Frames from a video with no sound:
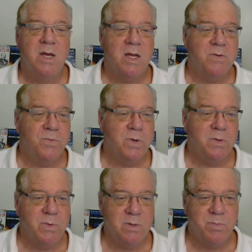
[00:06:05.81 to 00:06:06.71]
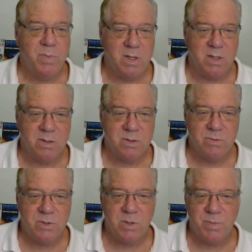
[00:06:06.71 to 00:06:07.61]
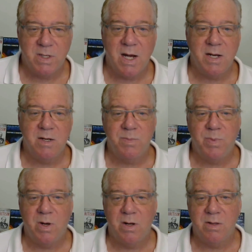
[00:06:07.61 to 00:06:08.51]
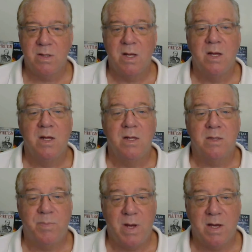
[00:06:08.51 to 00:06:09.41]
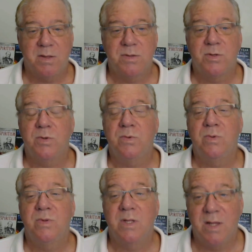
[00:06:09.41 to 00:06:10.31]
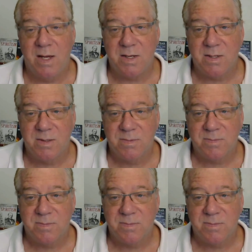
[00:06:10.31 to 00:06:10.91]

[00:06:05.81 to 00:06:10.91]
and free will beings who shall be guided upon the path to the light.